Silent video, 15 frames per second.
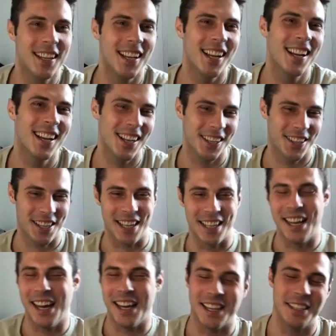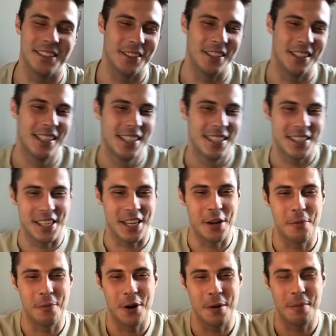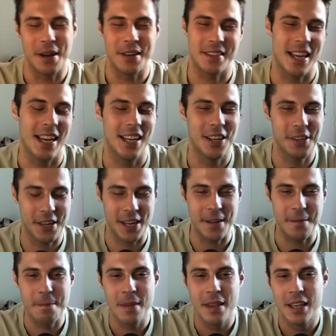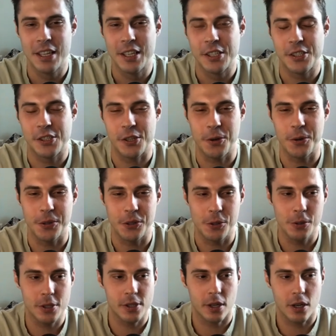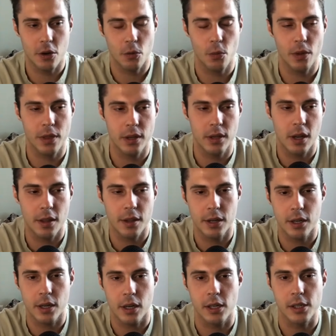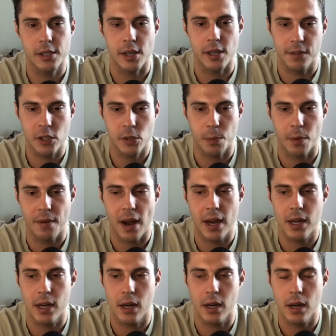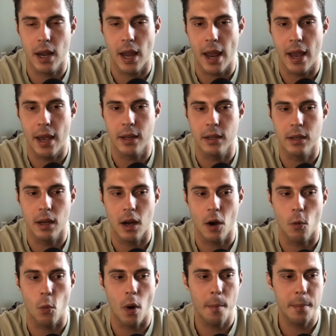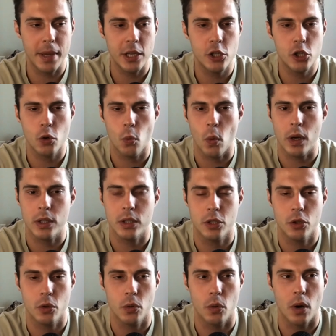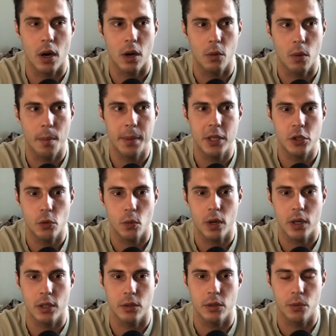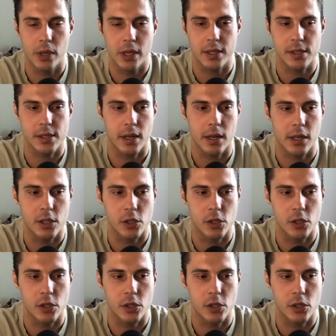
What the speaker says: Okay, got it. Say no more about that. Okay. So you started with another service provider, and what made you want to reconsider and